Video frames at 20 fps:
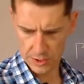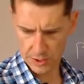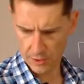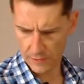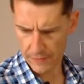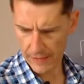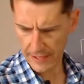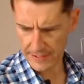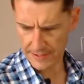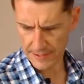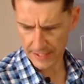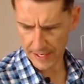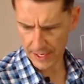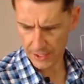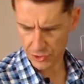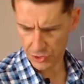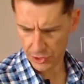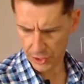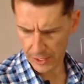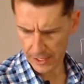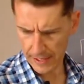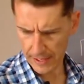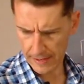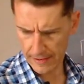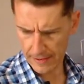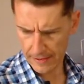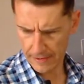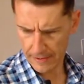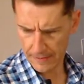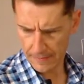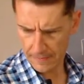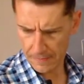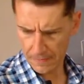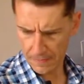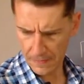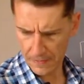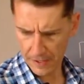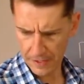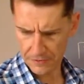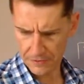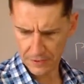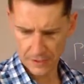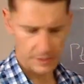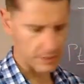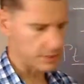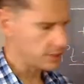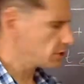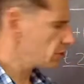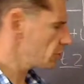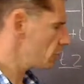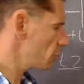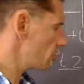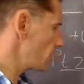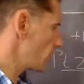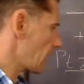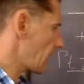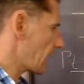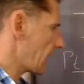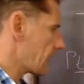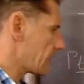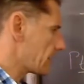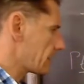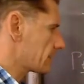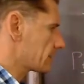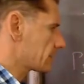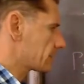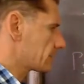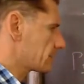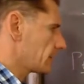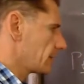So that's actually nothing new, and